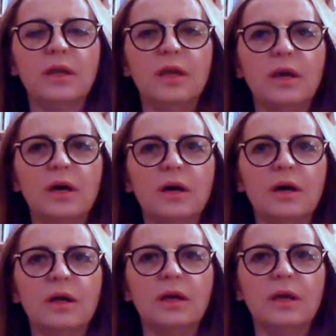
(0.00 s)

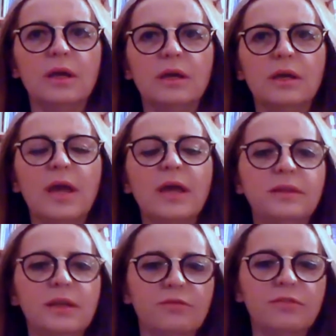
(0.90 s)
a
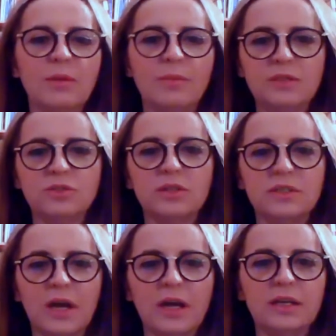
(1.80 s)
anti-inflammatory
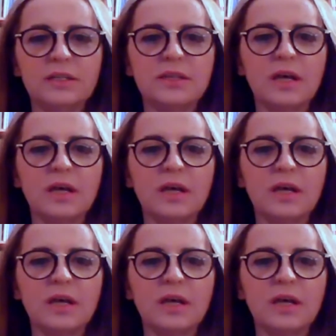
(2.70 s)
diet.